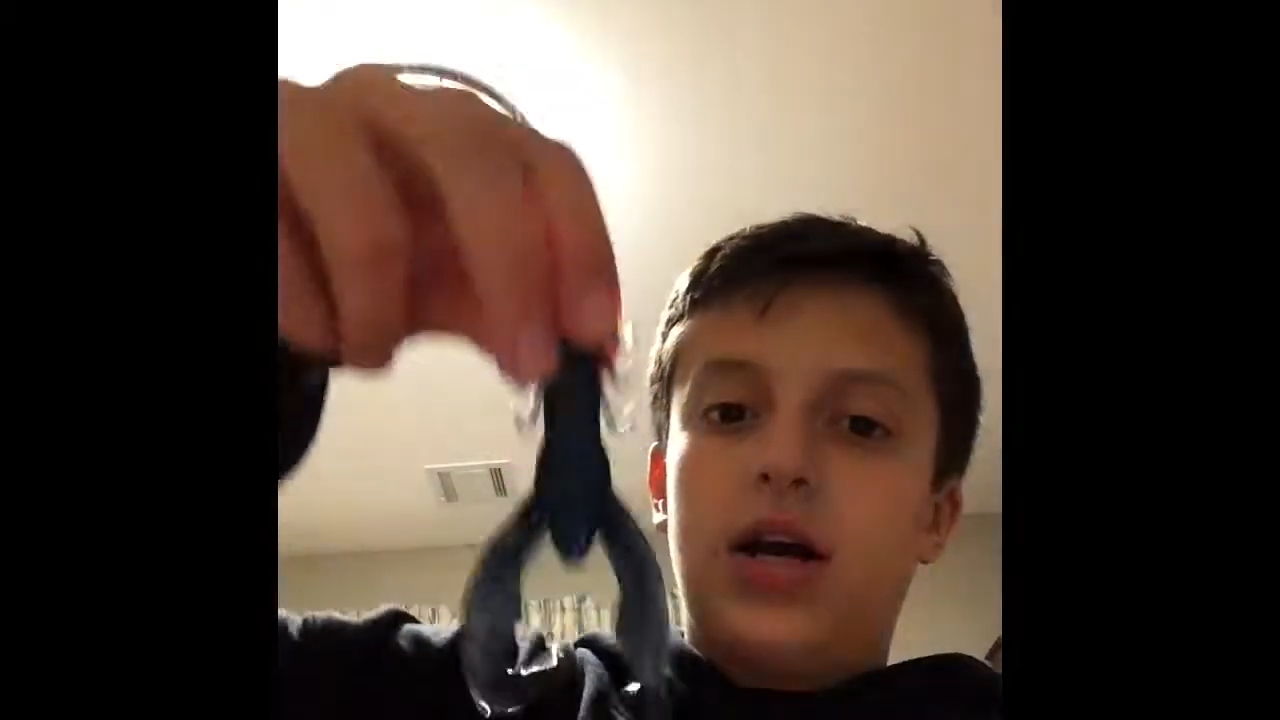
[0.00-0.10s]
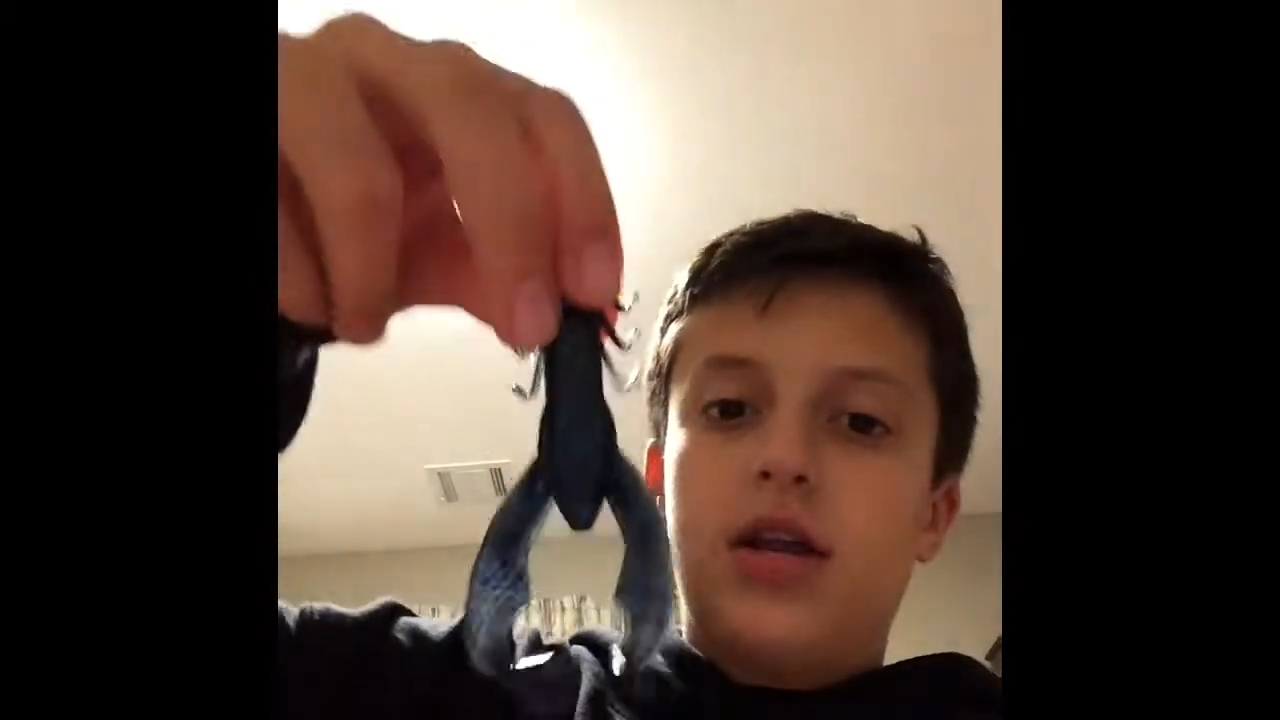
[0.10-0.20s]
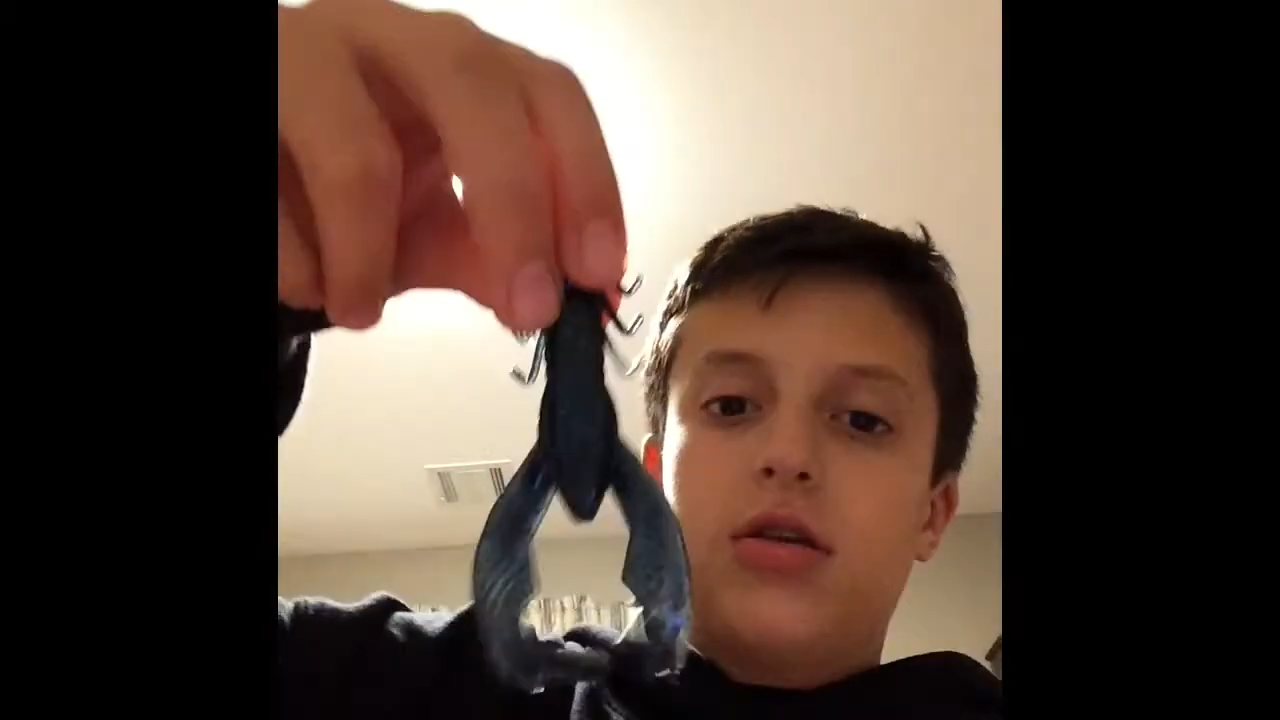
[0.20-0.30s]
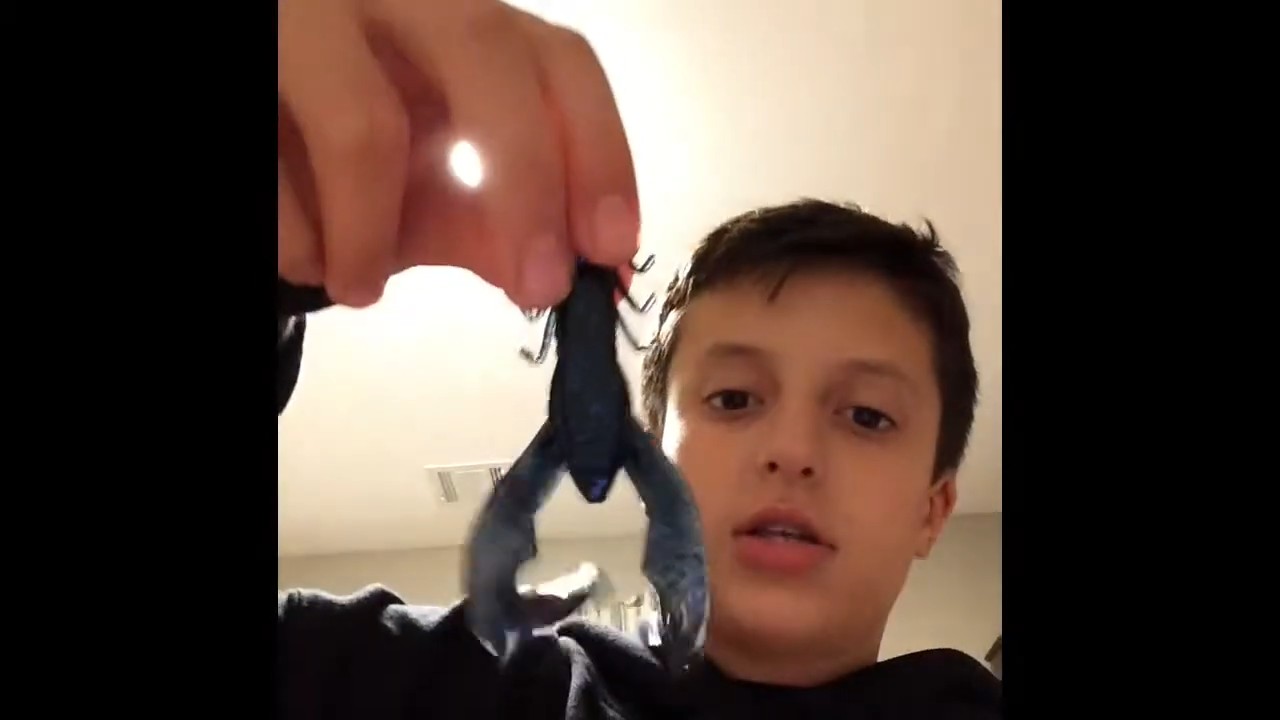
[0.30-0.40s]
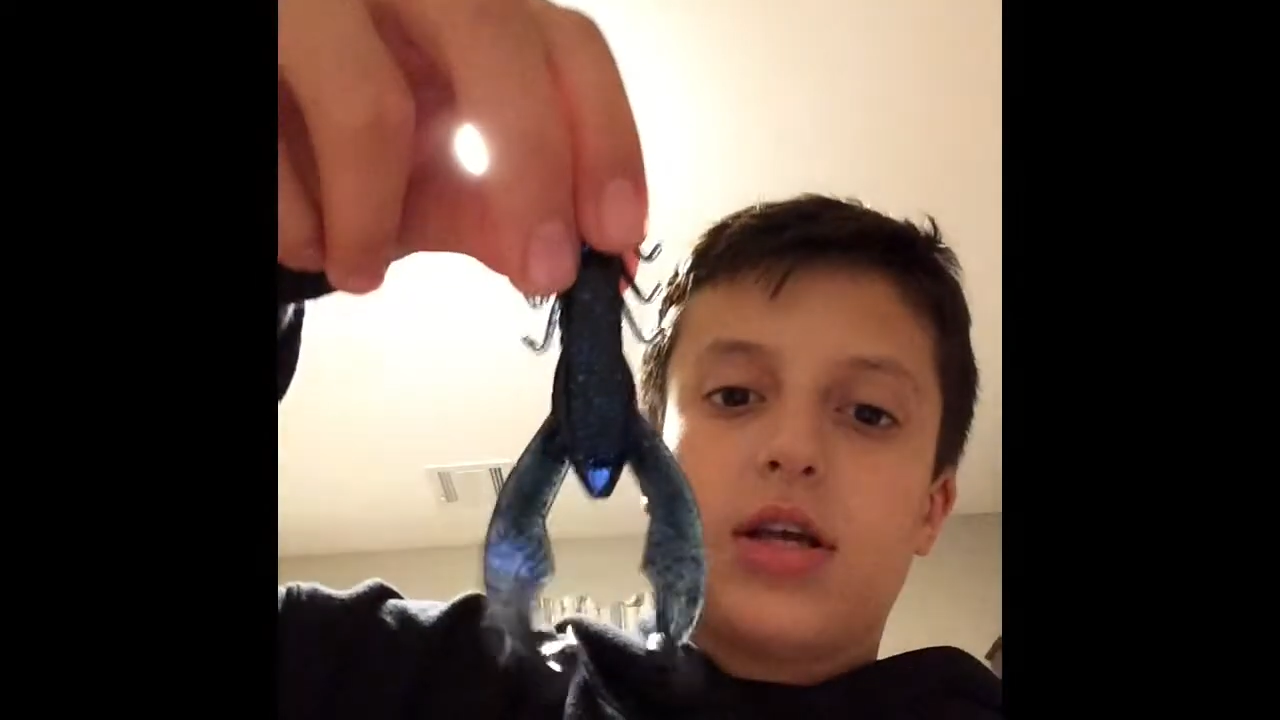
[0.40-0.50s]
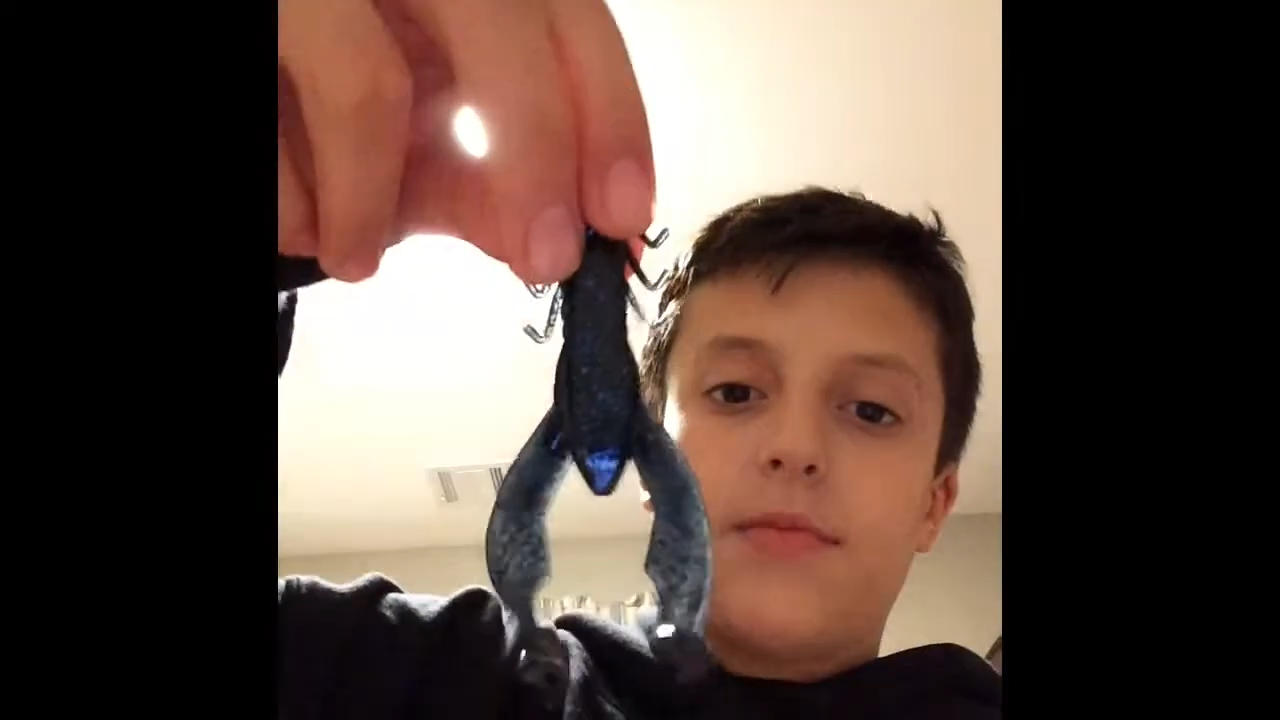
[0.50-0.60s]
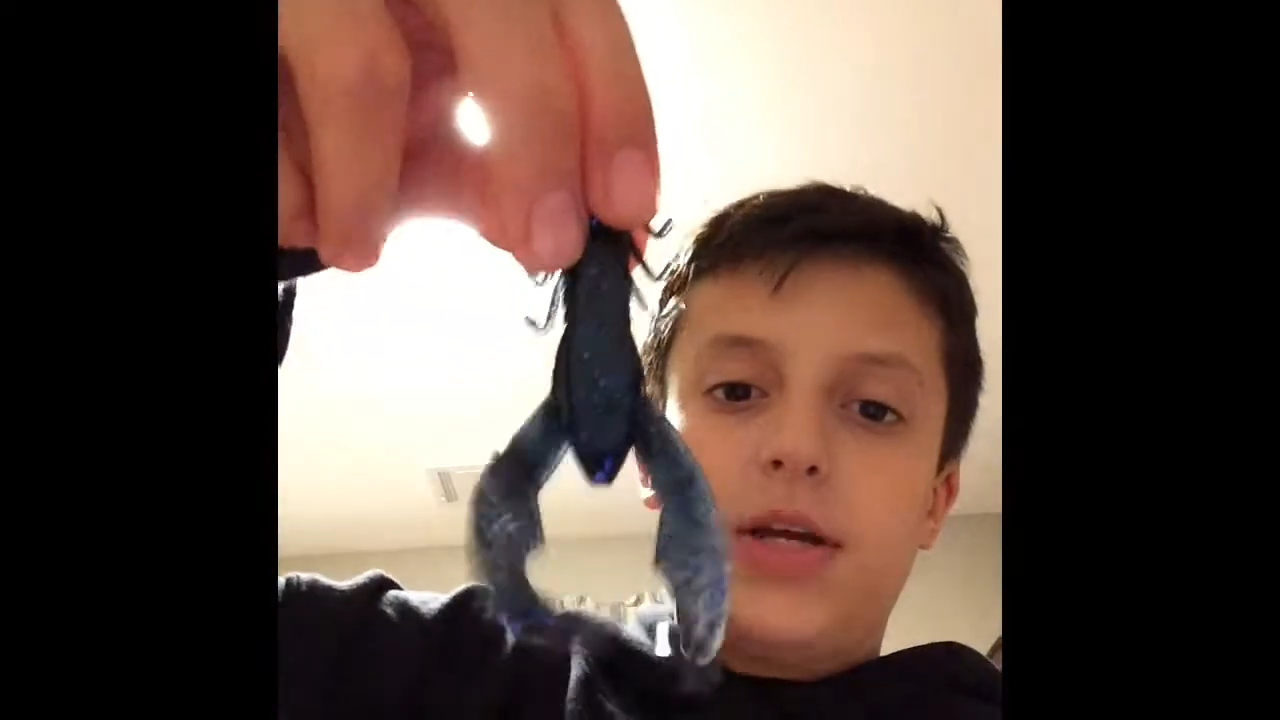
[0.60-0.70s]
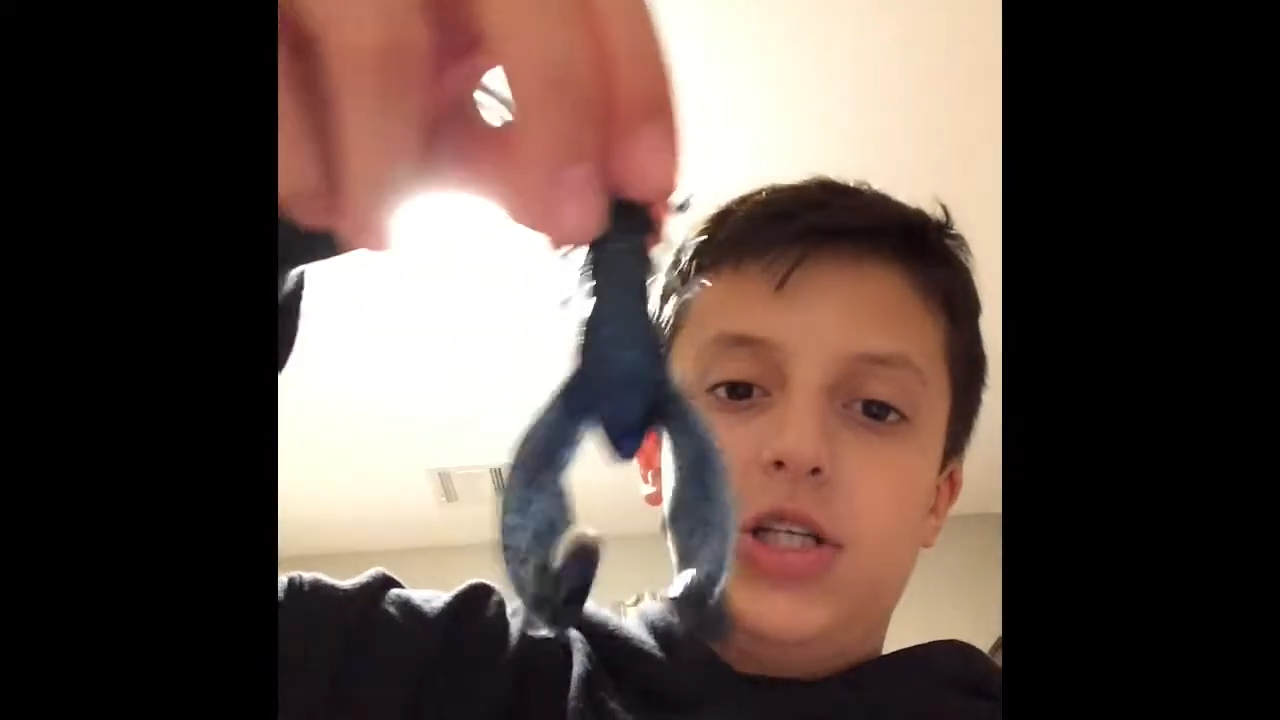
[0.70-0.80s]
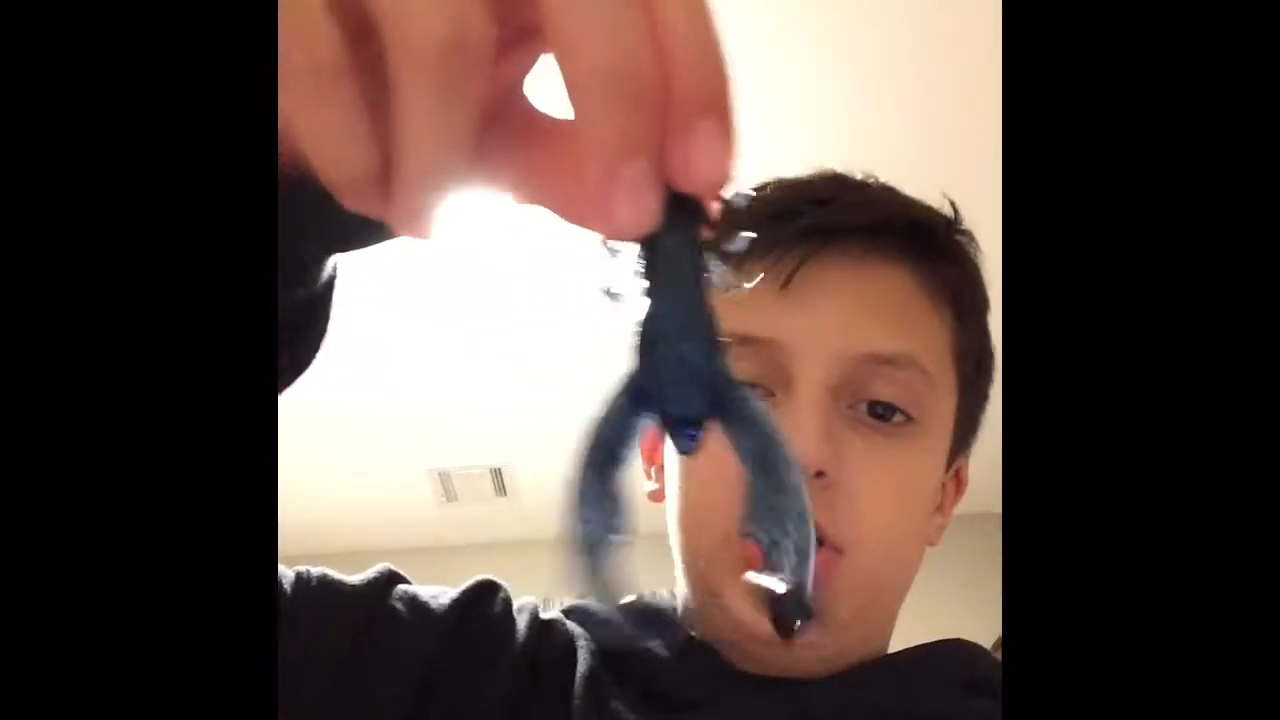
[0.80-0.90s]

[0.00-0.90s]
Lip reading: Kind of looks like my